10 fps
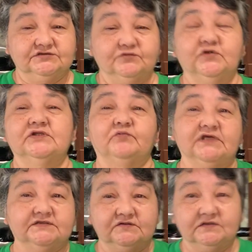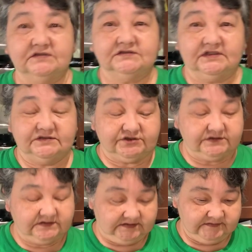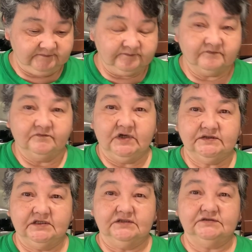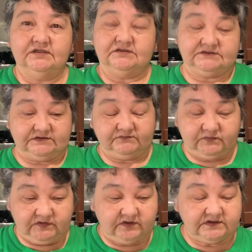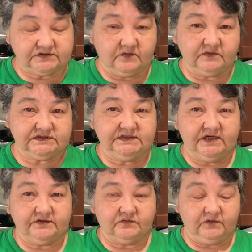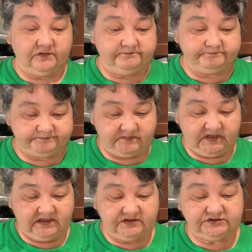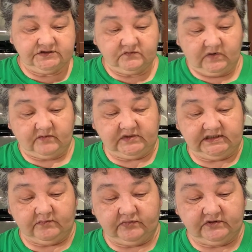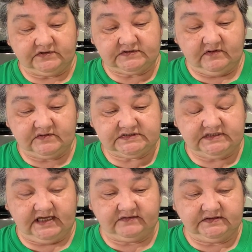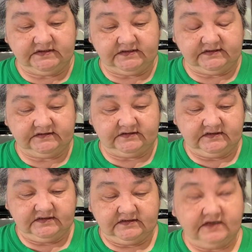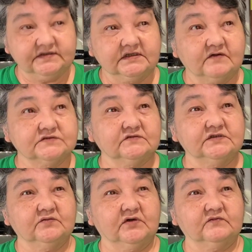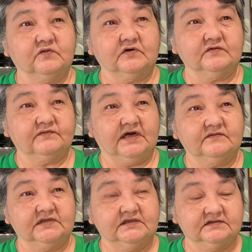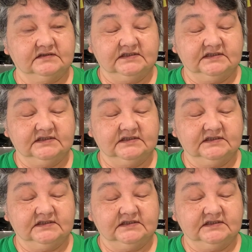She'd bring the plate into the kitchen, but the cooking stove was in the other room, and she didn't want me to get burnt, so I wasn't allowed in there. I think I was only about 4 or 5 then.